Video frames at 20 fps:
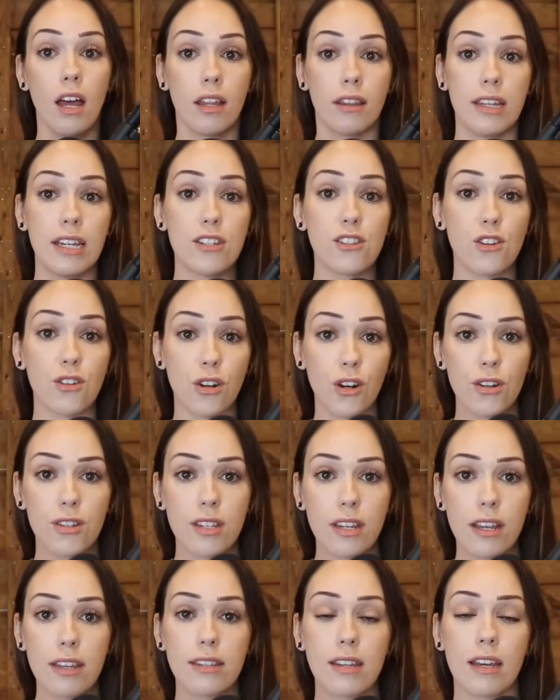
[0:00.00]
These
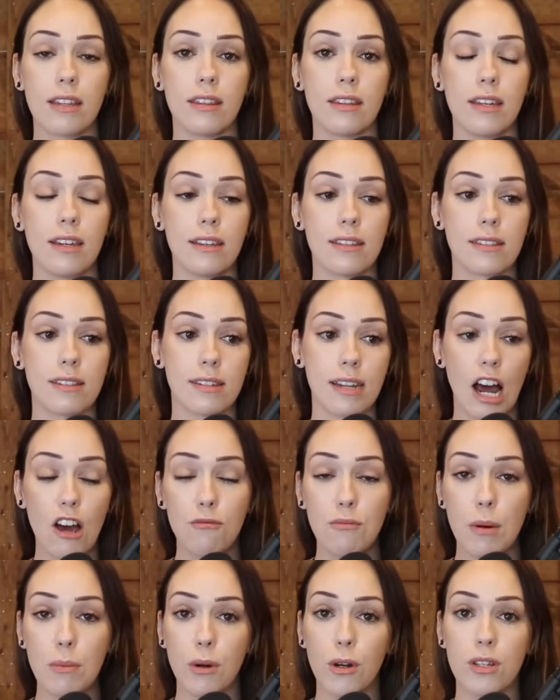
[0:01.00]
nurses and these staff
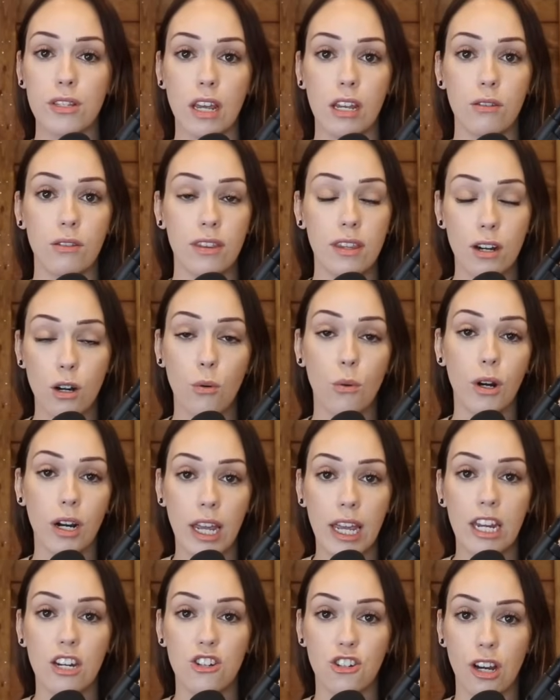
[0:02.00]
members that are
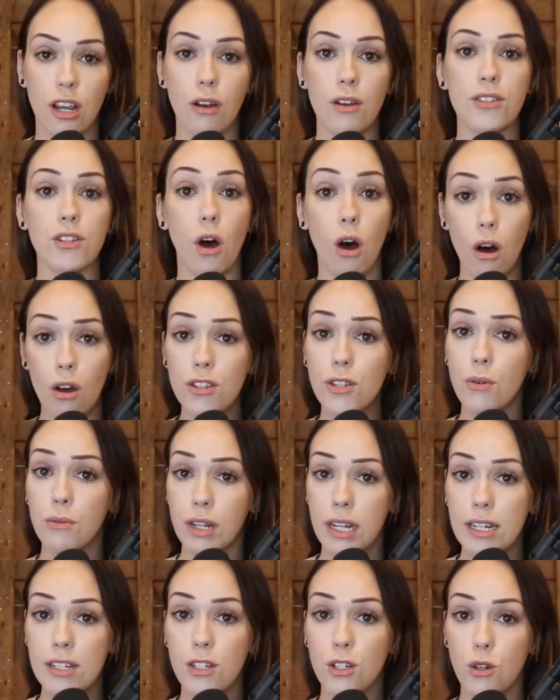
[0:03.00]
working in jails also
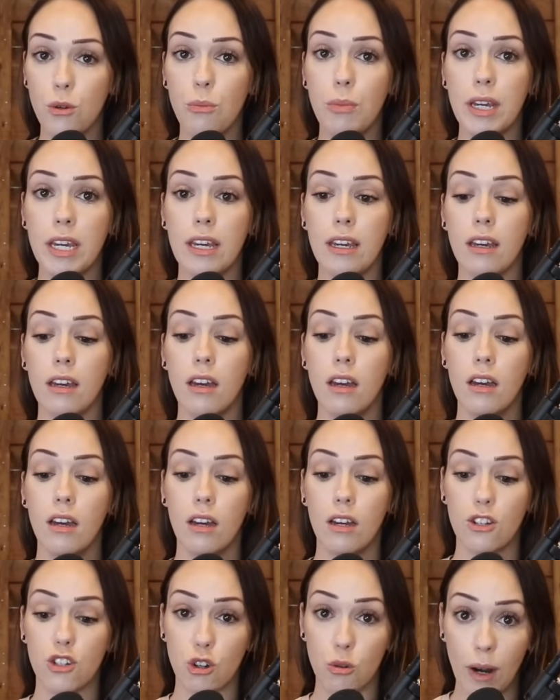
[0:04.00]
need to be
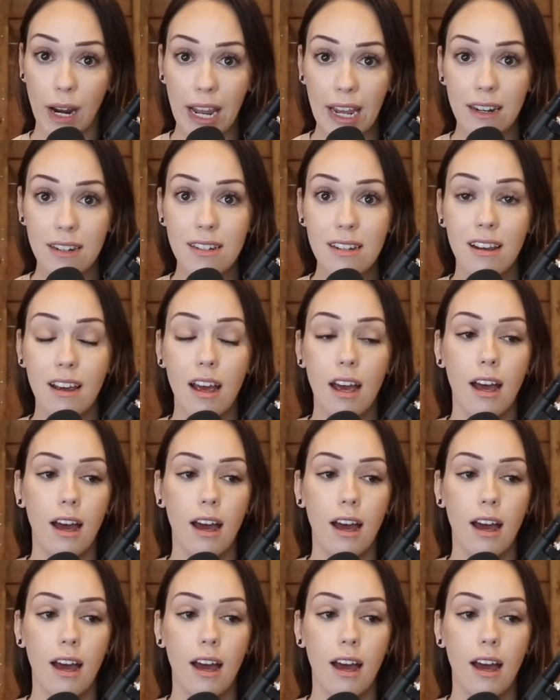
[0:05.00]
trained.